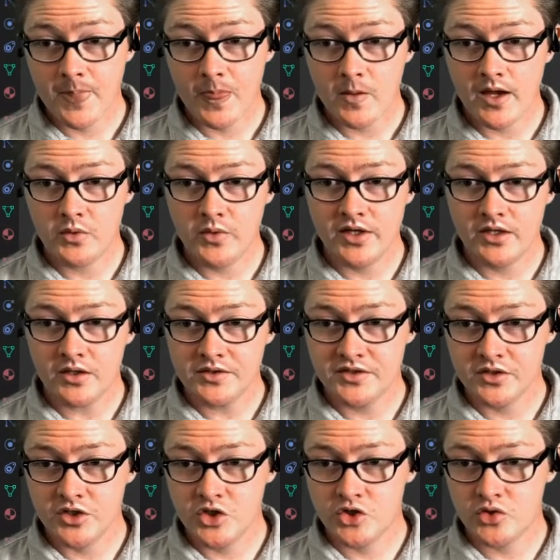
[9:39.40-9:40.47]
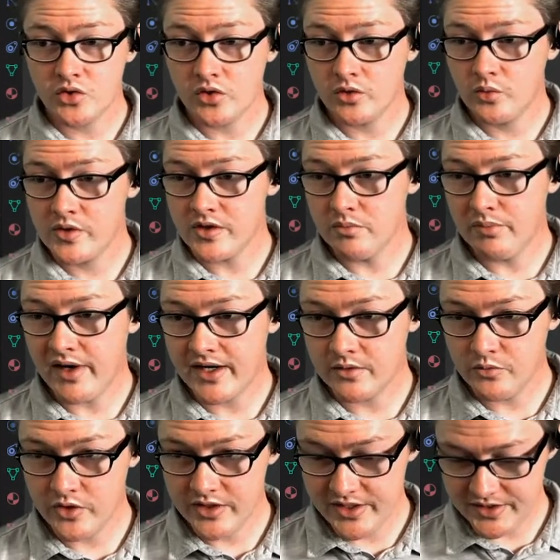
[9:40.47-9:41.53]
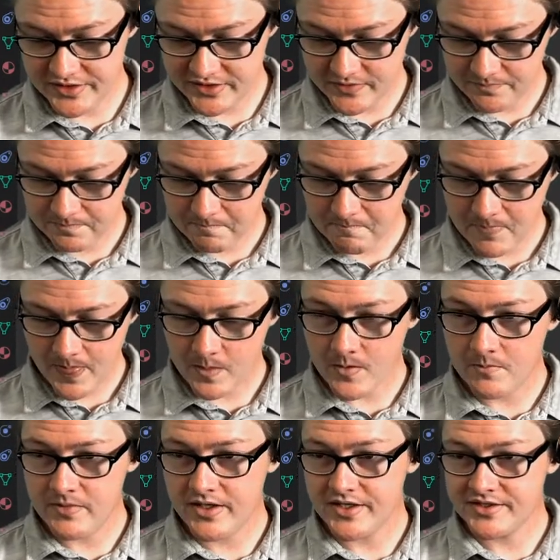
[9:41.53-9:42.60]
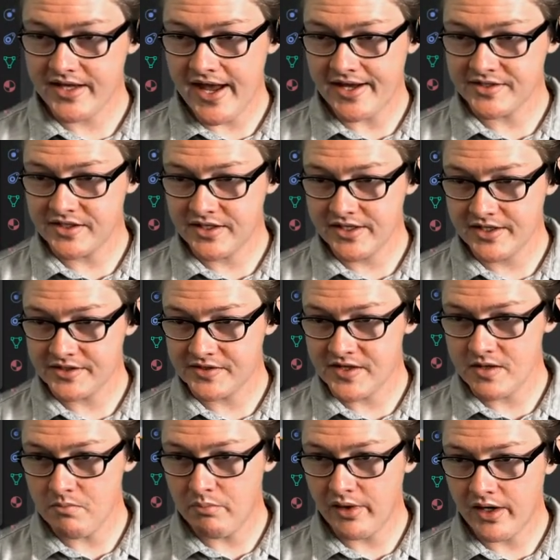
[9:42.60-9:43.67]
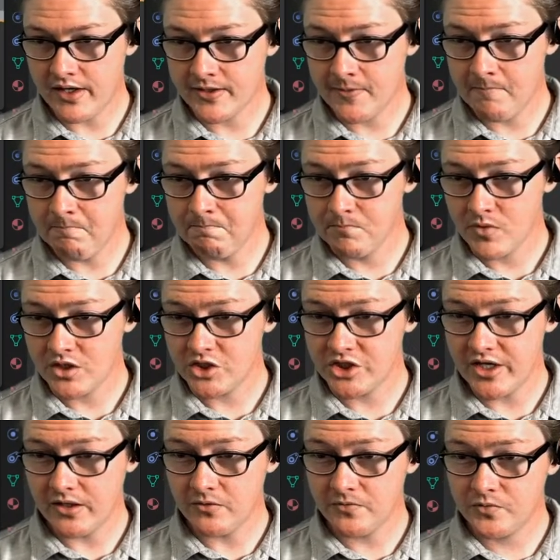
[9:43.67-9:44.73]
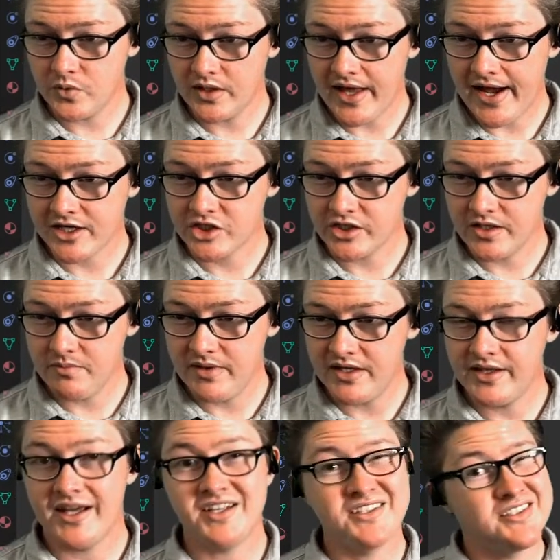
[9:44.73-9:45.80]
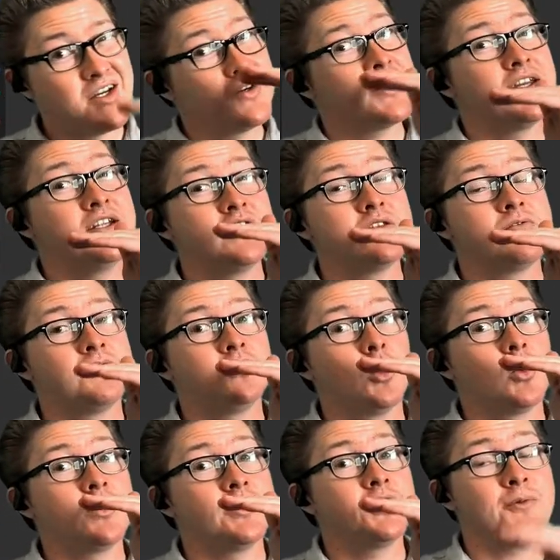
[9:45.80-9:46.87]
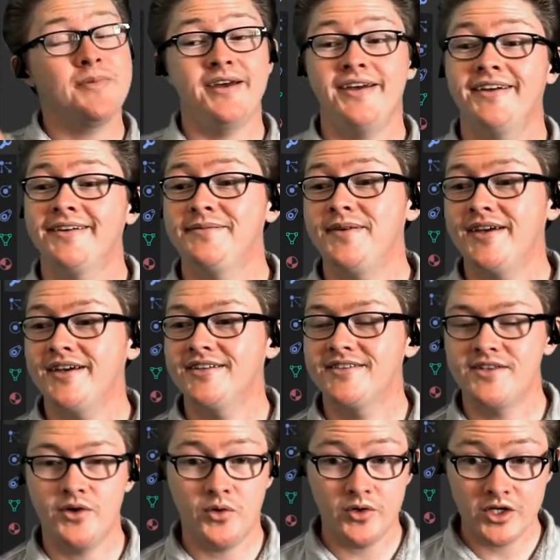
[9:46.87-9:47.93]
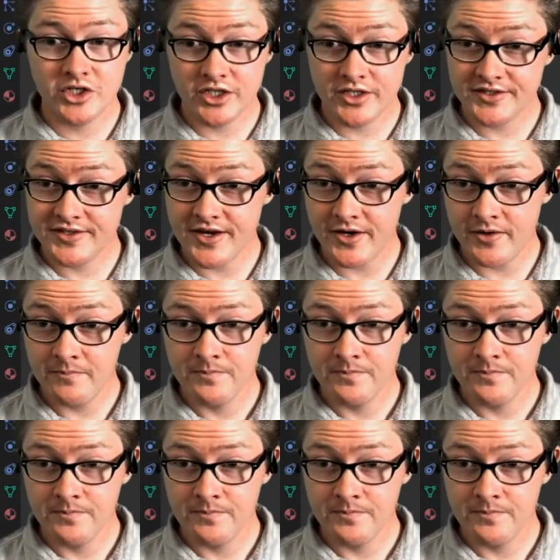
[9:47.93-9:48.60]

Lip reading: And we can also control where the bottom one is, because as it is, the bottom shelf will actually be like sunk into the floor a little bit because the origin is there.